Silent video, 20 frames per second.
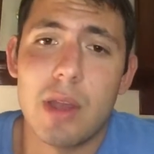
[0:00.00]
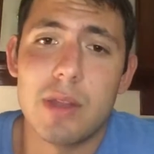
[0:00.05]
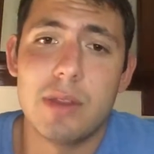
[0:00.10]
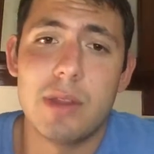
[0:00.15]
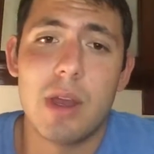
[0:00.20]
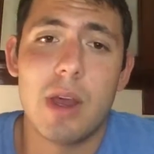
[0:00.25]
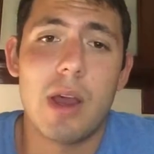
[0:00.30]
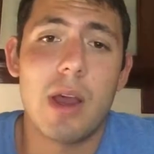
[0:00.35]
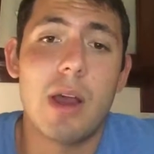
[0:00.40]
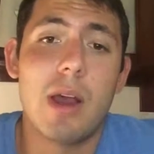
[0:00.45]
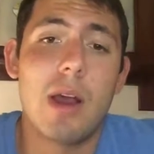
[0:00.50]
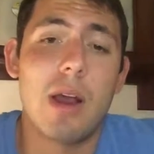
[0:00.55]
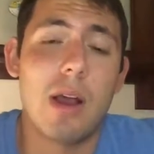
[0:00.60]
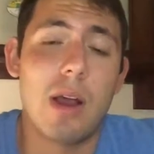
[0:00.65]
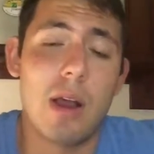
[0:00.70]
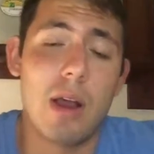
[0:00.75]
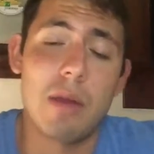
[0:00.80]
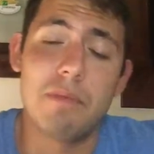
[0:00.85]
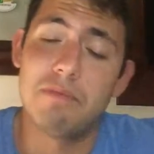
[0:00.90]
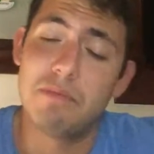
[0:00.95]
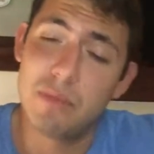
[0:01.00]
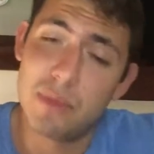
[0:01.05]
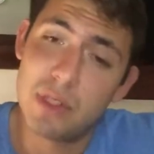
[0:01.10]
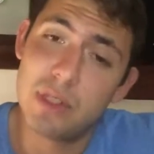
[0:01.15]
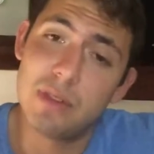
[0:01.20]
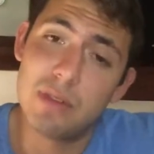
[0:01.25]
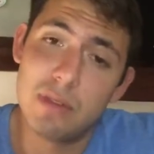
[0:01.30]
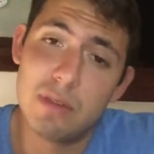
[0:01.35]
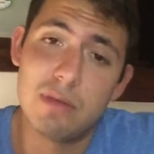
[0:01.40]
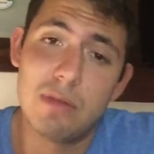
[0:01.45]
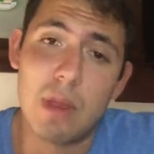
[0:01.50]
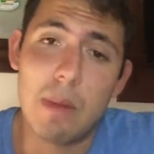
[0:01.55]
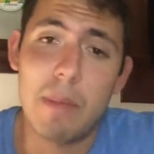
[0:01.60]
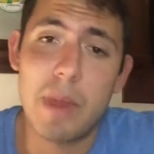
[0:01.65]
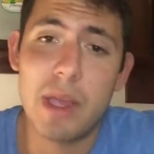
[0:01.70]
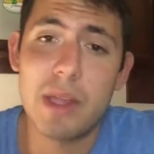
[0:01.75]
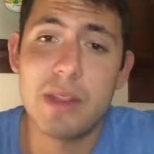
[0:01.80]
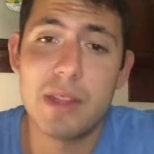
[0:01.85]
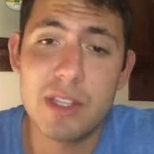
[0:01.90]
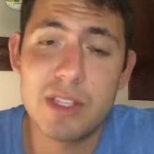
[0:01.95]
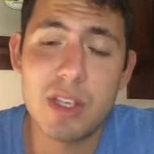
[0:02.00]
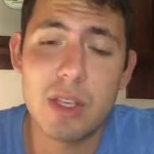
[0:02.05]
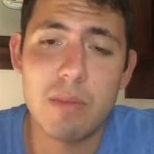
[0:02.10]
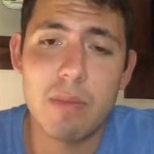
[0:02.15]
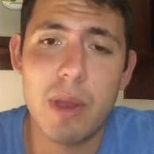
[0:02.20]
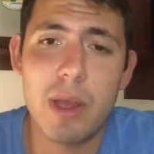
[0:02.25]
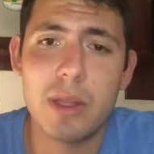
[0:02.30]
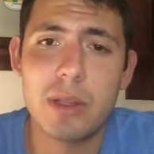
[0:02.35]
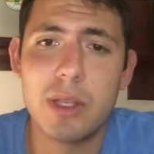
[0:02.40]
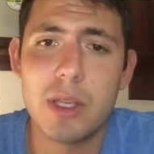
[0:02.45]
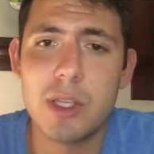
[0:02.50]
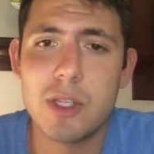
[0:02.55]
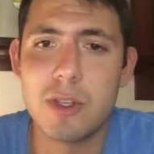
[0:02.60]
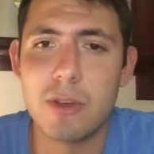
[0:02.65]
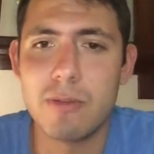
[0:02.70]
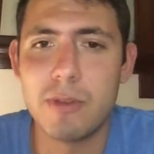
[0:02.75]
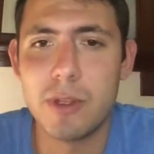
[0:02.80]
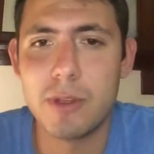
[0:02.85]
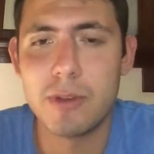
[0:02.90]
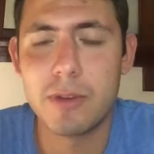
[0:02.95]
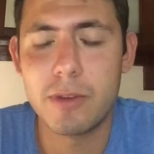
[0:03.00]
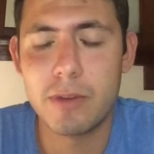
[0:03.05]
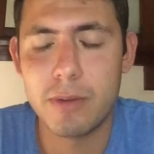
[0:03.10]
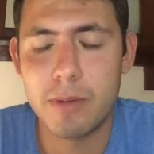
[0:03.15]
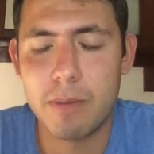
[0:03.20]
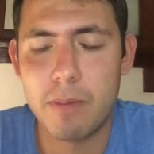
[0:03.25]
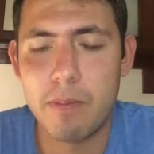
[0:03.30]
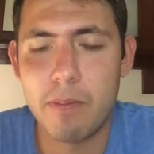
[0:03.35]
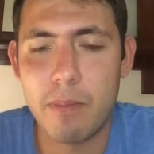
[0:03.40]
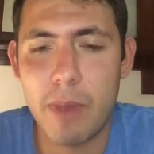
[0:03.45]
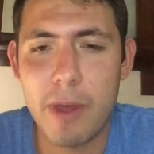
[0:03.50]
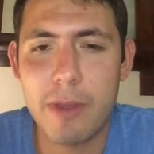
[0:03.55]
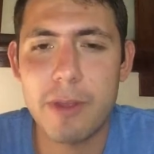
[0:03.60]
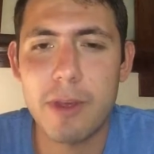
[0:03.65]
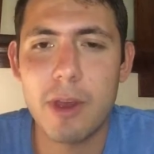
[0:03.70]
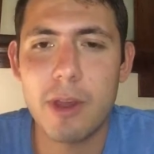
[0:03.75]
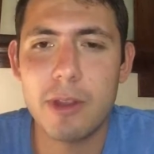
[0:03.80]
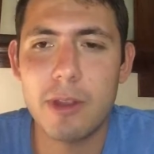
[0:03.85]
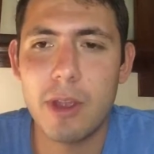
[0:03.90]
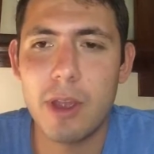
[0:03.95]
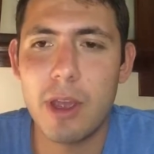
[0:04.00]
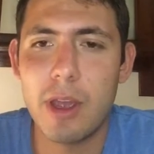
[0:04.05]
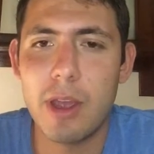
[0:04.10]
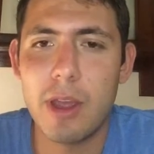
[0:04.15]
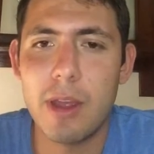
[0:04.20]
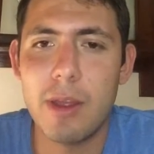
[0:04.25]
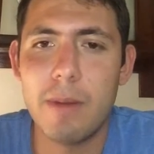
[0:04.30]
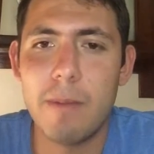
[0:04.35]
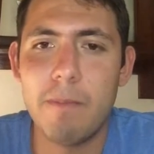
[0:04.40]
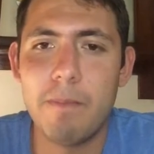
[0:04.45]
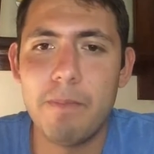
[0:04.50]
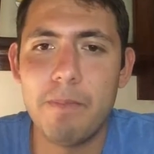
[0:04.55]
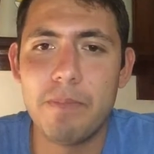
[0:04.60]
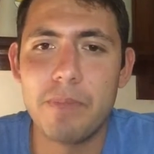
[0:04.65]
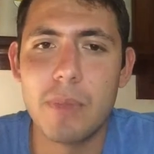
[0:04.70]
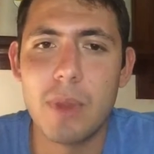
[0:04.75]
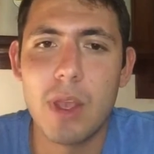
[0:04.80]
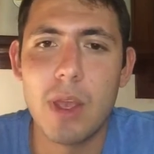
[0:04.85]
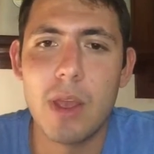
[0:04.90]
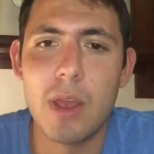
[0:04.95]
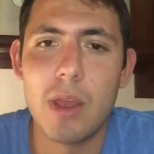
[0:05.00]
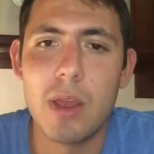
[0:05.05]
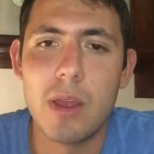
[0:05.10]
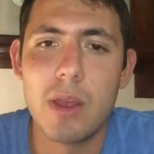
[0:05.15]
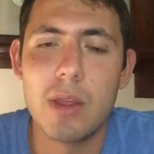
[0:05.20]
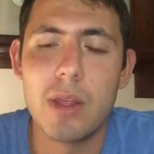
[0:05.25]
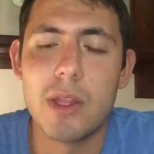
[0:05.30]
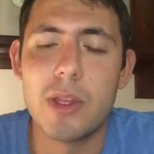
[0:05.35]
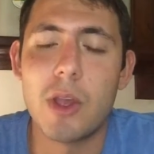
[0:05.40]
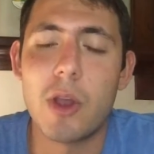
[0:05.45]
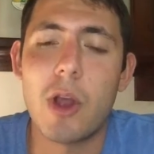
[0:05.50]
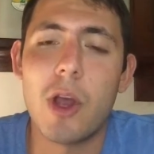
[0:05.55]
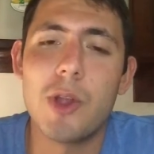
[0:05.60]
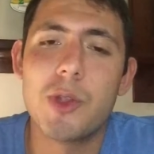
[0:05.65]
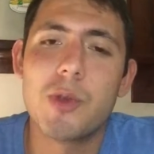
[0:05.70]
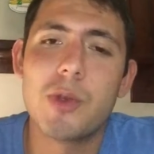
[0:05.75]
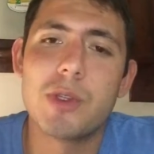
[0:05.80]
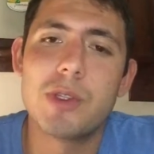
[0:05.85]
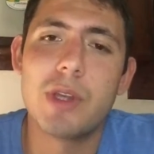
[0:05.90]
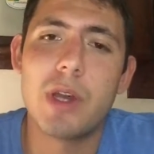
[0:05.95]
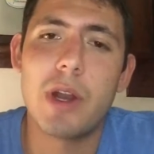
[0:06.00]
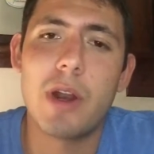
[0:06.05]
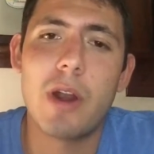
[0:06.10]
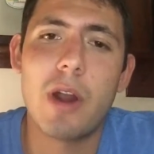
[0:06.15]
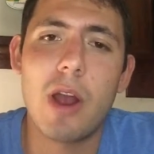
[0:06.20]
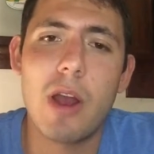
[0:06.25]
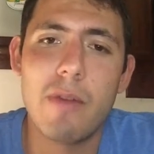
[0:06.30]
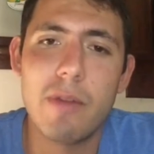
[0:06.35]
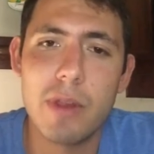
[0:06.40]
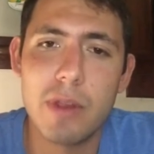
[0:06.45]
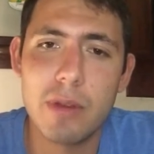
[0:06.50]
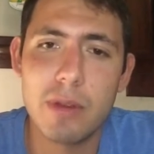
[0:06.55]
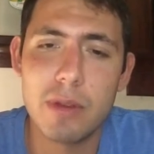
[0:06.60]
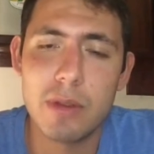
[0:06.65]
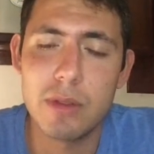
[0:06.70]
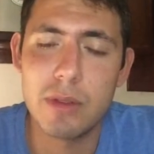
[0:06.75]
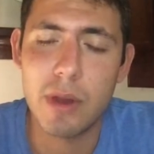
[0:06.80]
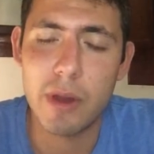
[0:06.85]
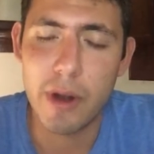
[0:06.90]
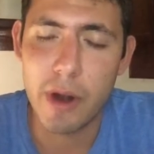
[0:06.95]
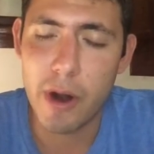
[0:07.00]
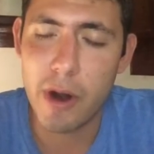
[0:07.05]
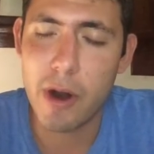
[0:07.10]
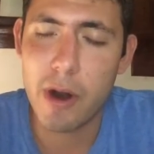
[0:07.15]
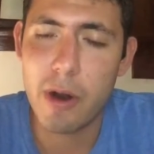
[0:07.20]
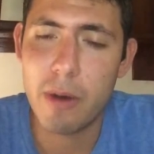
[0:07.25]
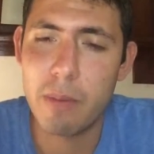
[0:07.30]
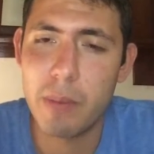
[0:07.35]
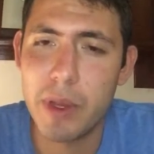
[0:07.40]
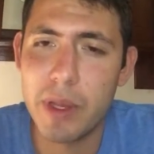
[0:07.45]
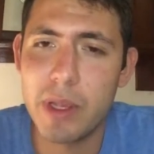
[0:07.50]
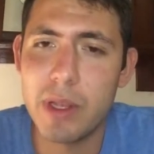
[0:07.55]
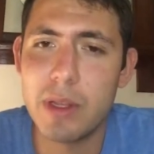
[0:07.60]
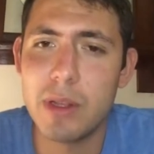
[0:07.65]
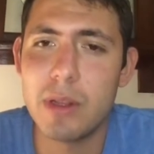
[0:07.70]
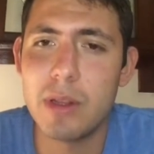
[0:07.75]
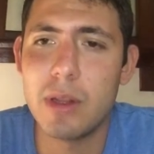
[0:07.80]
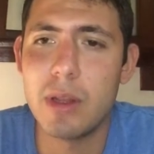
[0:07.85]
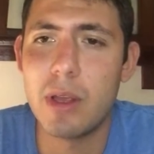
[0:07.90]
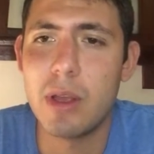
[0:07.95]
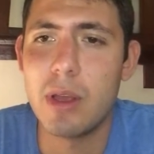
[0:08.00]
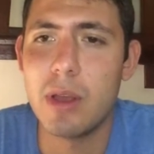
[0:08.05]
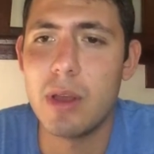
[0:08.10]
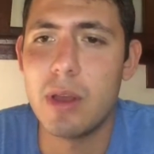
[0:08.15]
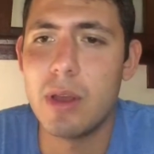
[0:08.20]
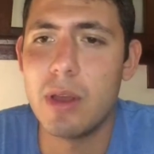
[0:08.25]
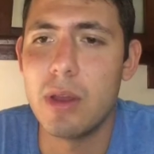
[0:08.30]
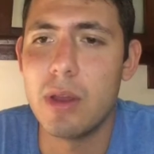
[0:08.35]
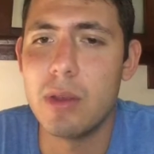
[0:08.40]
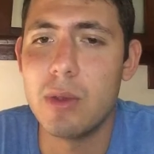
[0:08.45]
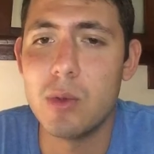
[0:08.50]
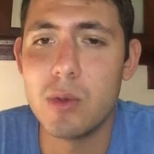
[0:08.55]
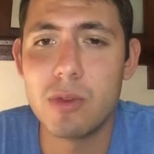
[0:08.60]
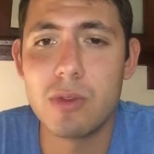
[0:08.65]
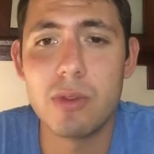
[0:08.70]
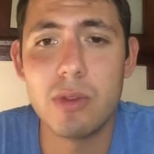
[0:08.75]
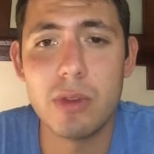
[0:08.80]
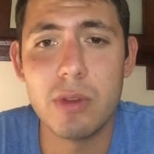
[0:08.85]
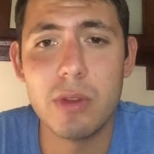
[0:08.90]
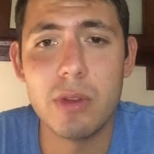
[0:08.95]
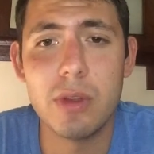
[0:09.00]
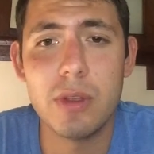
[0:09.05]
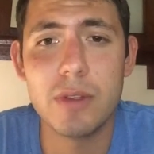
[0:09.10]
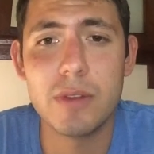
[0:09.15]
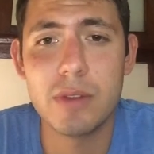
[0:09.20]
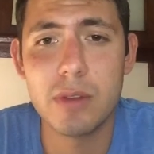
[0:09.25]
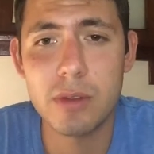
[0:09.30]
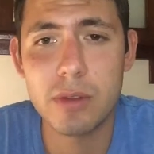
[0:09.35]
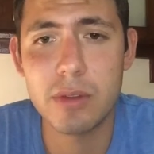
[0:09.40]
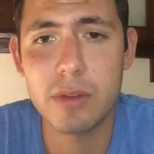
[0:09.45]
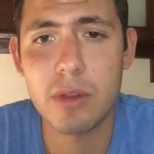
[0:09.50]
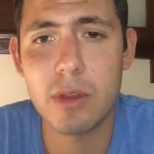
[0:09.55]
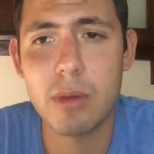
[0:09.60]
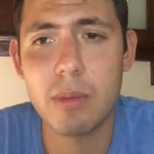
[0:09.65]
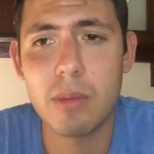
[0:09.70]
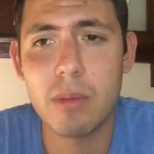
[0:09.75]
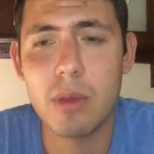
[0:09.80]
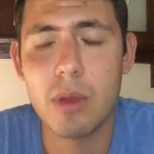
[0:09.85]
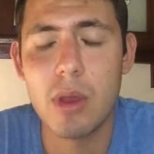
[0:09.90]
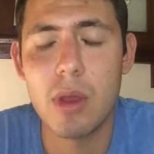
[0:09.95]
the the main disadvantage of this method, and the countries that are being using this system,